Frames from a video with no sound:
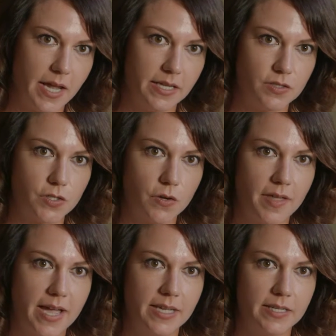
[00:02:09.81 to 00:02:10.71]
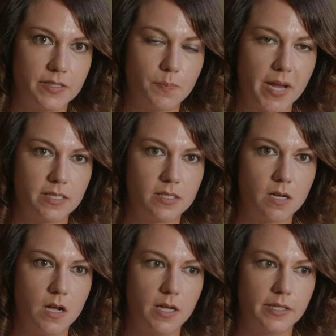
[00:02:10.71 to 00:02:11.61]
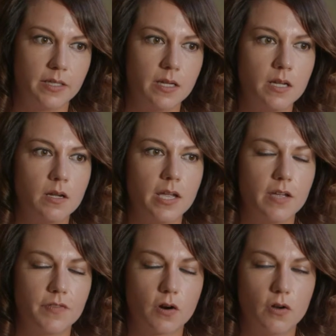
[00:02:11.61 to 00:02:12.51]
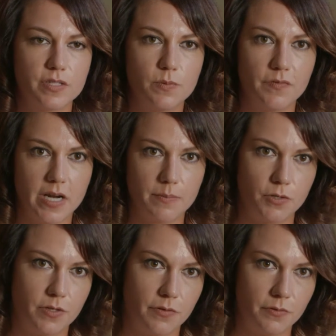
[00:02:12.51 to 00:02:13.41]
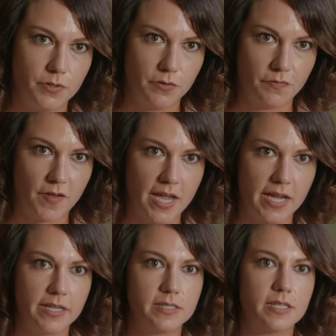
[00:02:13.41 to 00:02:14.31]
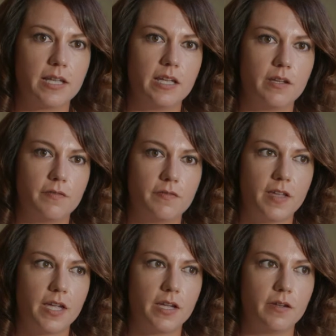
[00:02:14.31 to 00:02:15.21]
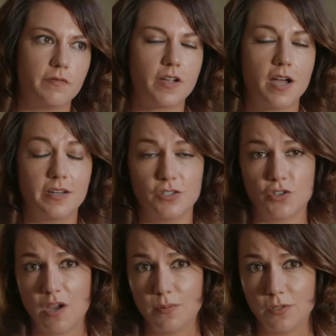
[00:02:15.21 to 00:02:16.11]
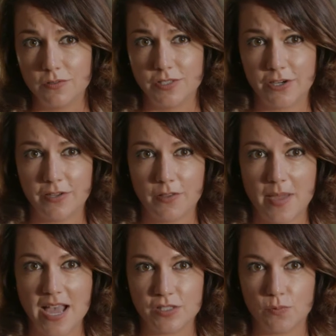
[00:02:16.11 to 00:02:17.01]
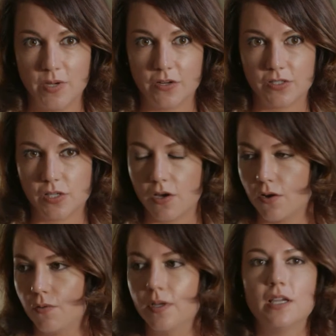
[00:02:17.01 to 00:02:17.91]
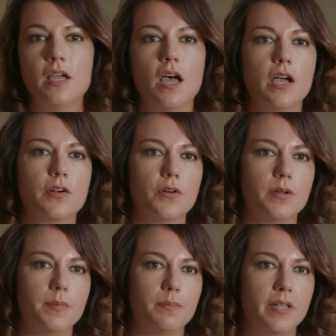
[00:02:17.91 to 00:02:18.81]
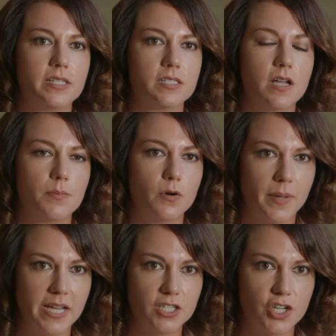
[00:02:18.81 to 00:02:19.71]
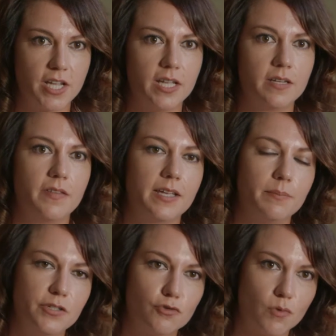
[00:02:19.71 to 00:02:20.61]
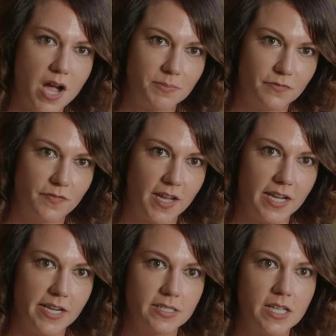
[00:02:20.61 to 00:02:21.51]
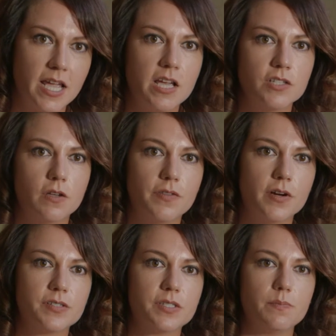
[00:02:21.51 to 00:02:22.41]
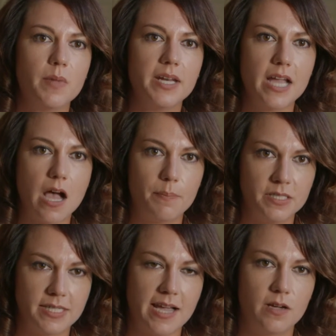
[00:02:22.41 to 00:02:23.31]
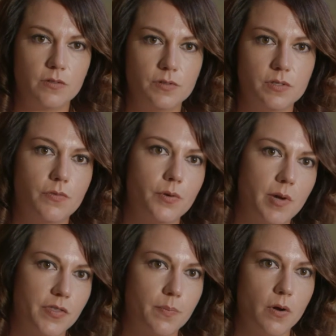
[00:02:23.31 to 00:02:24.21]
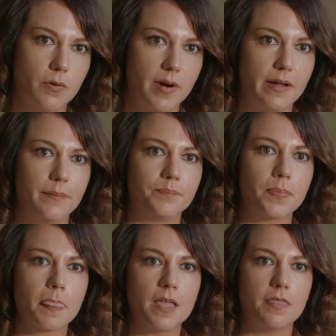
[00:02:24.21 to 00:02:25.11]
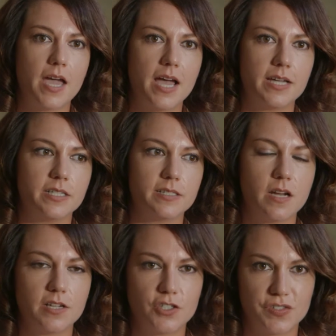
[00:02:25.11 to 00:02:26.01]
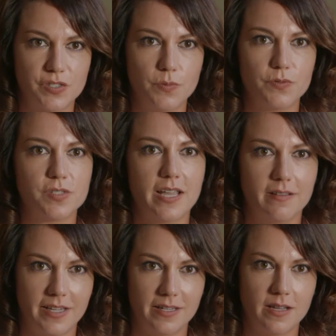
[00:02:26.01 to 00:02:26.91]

And so that is based on if a girl is moving up to another new phase, if they've gotten in trouble during the past week or so, a girl can be placed on probation, they can be dropped a phase. So there's many up and downs throughout the program. That is not just smooth sailing.